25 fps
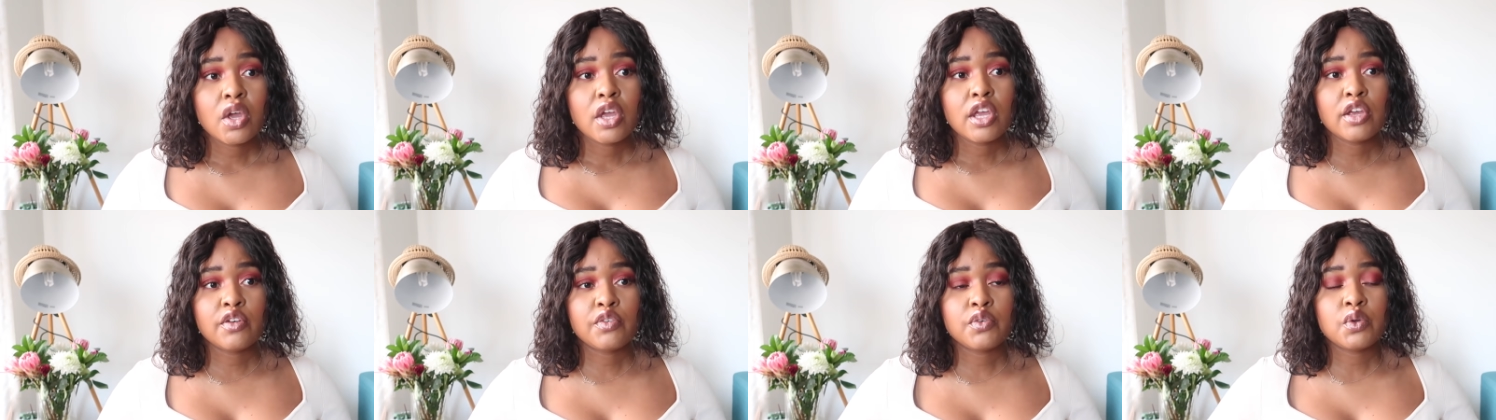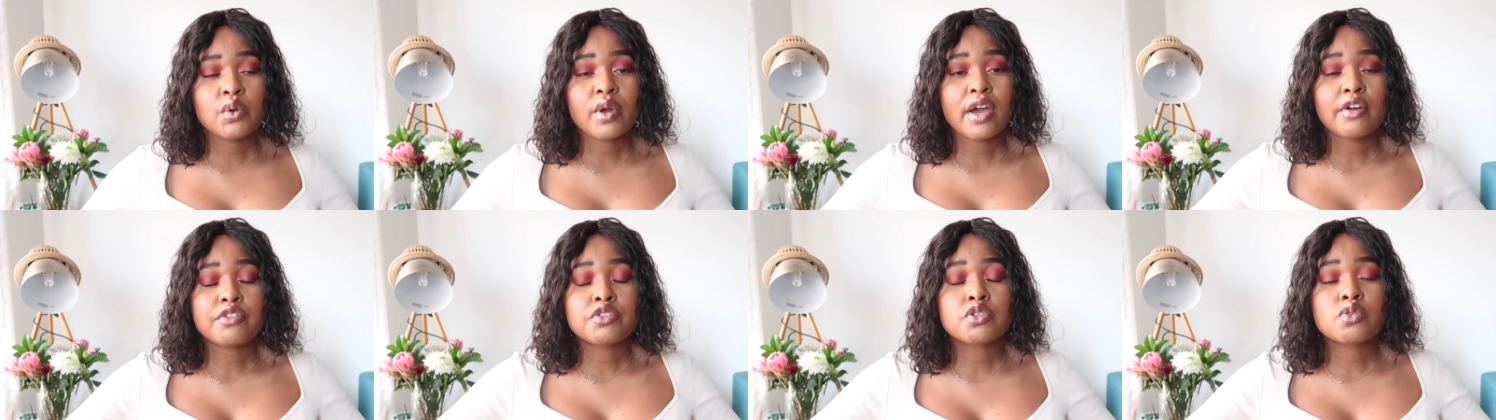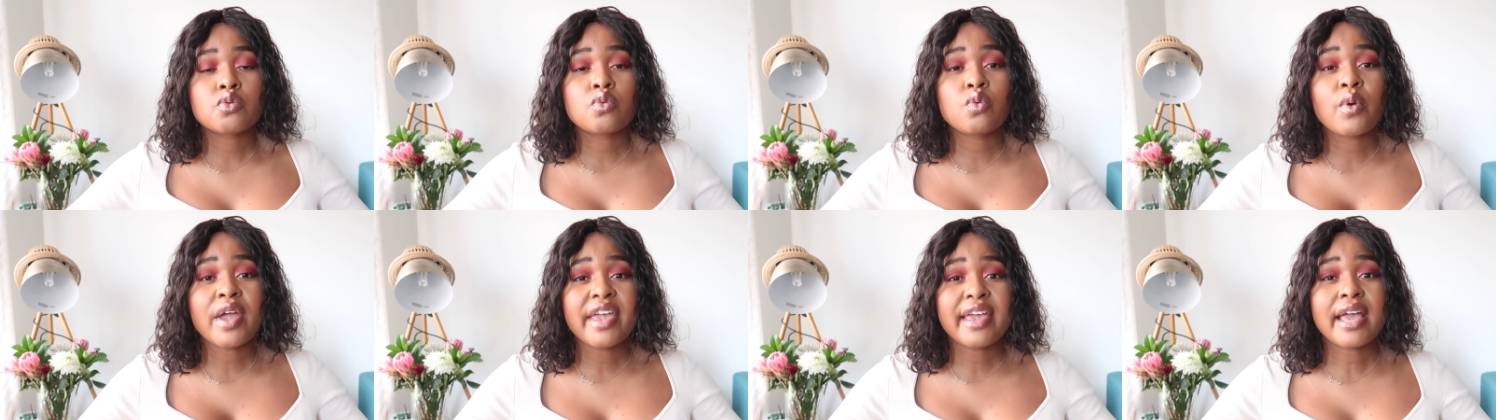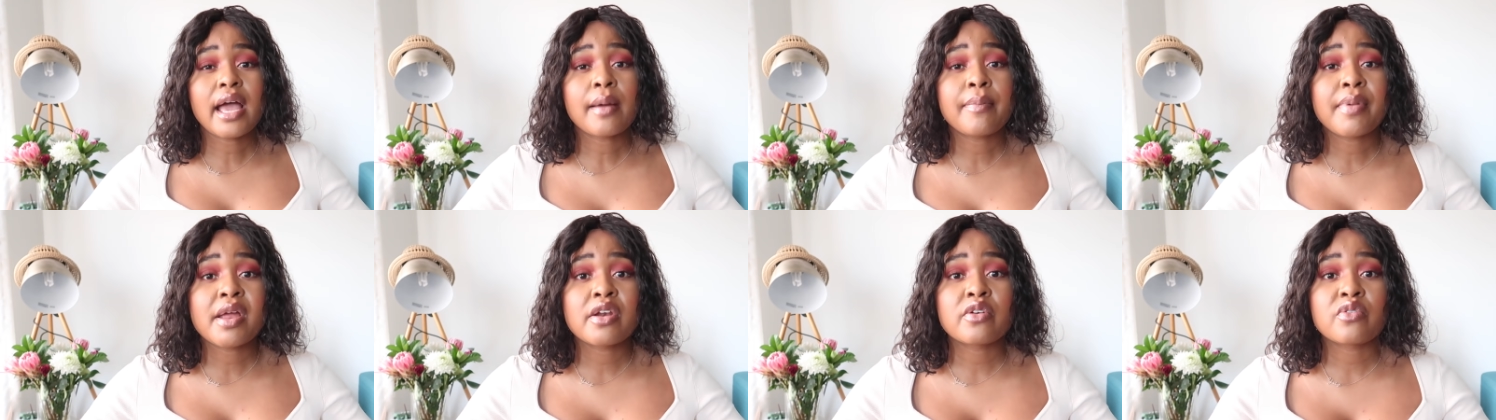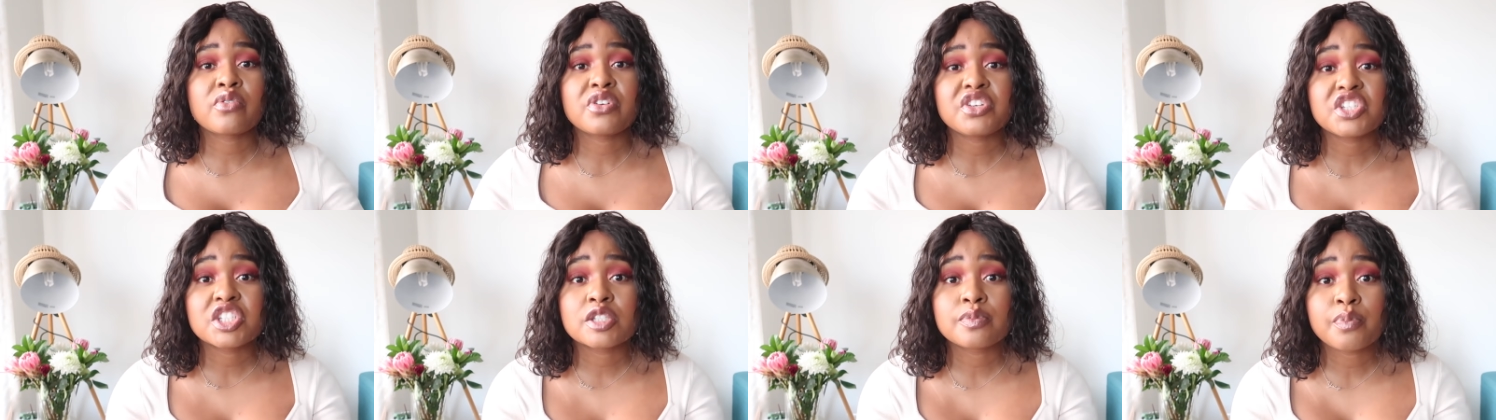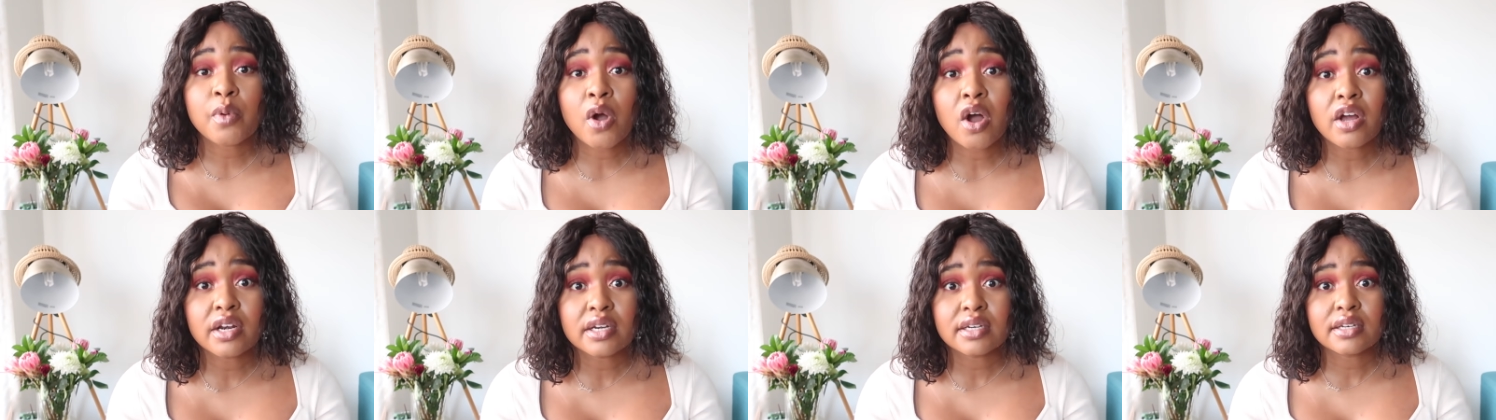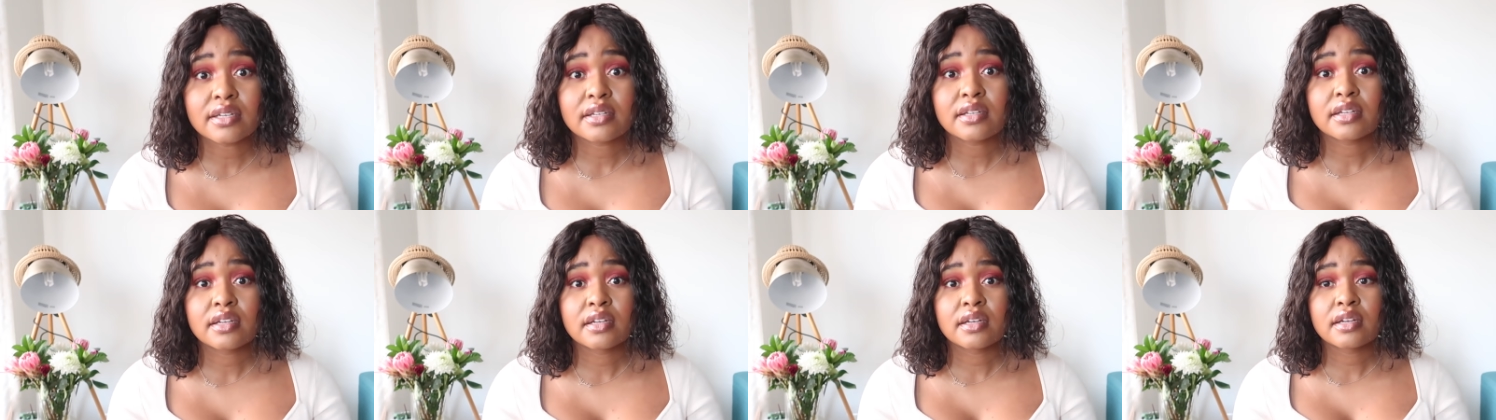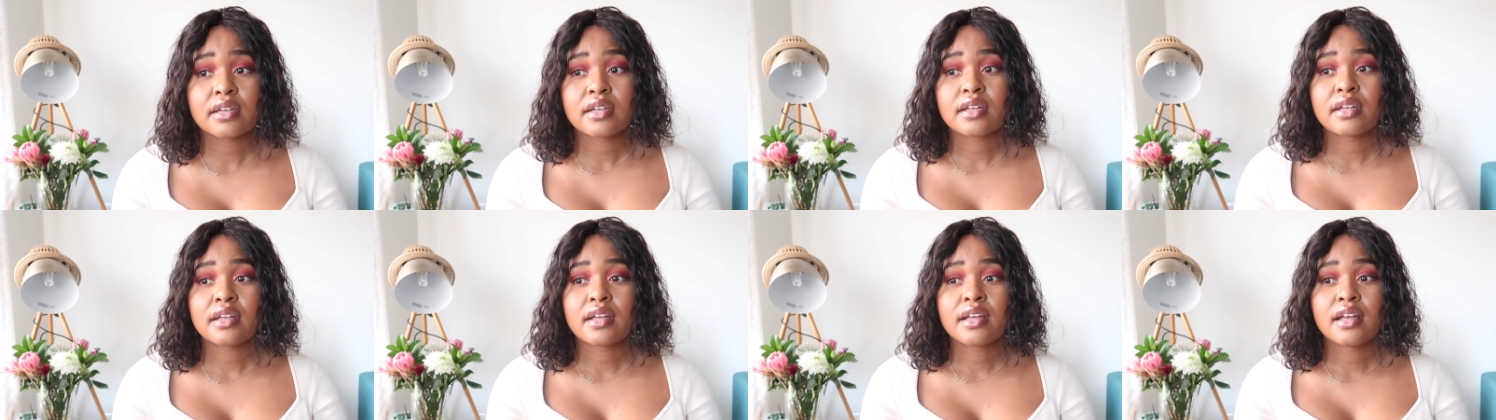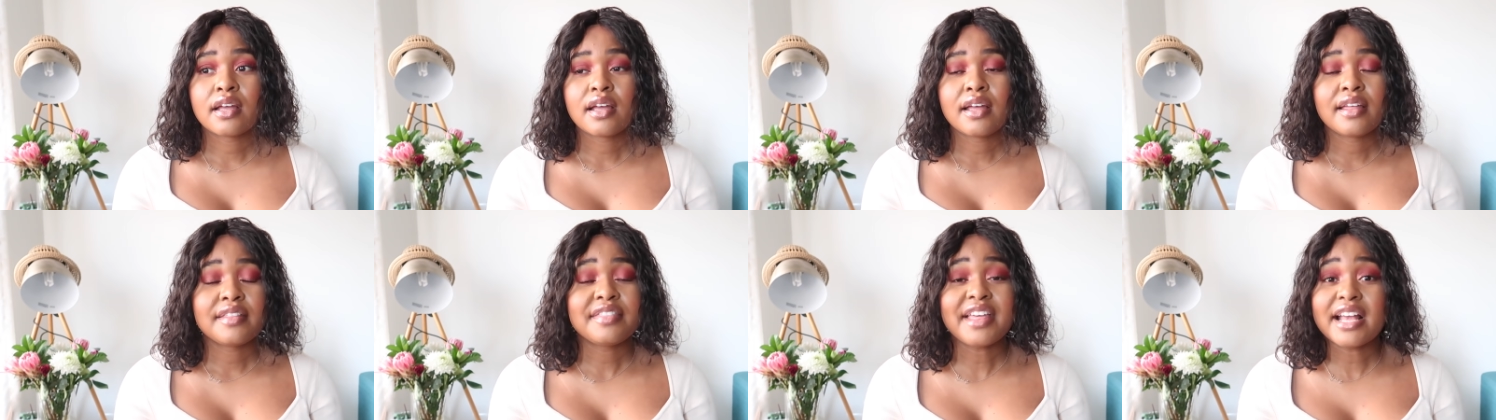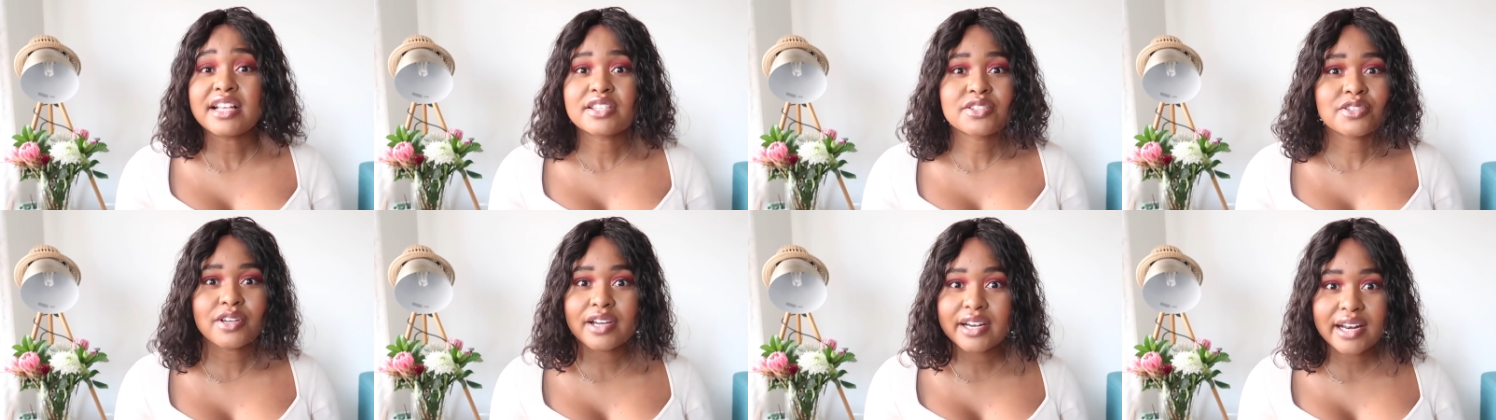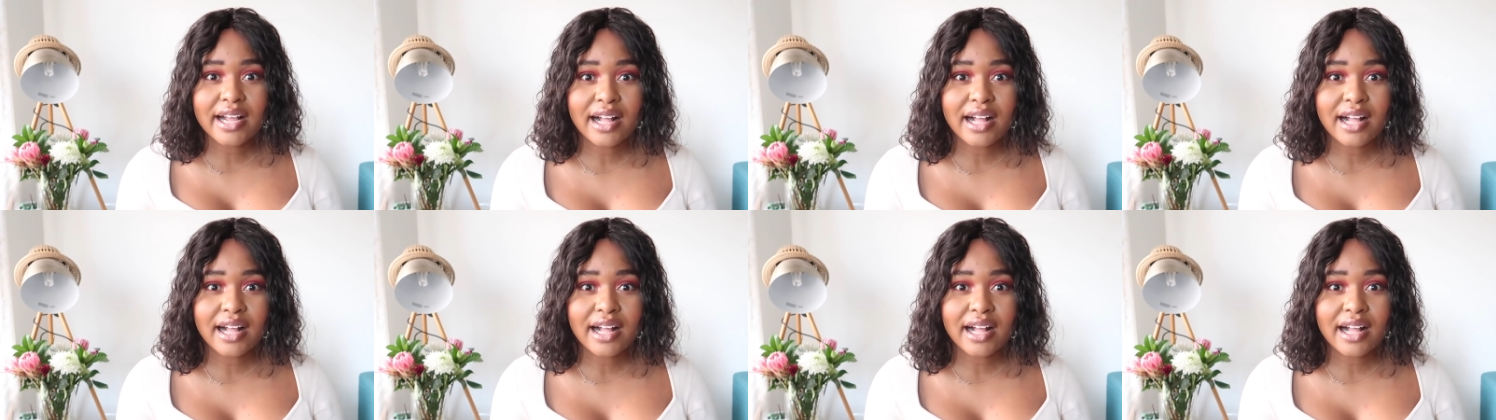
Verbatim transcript: if you have to wake up and respond. That's not